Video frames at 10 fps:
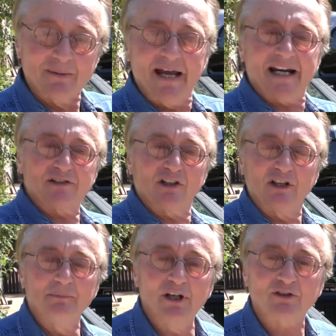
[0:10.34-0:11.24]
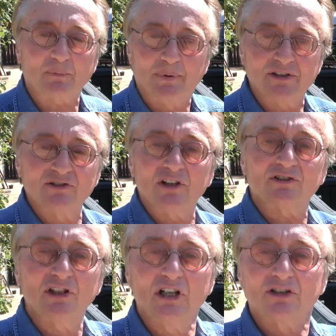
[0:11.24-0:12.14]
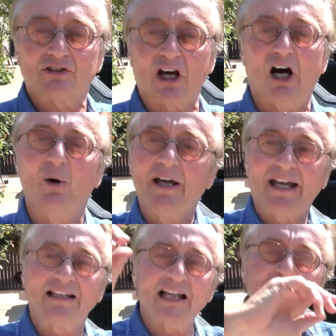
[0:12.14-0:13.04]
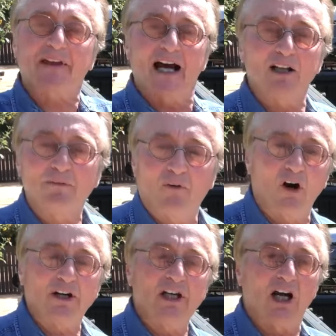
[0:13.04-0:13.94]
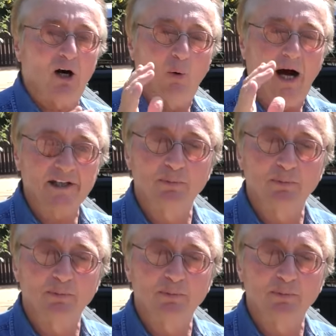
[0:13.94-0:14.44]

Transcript: The man is in the music business, so he left California, a wise